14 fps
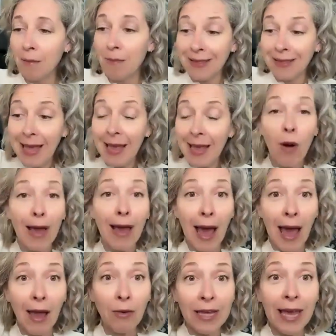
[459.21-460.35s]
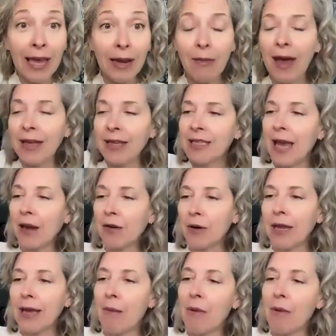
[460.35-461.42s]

But then while I regain my integrity,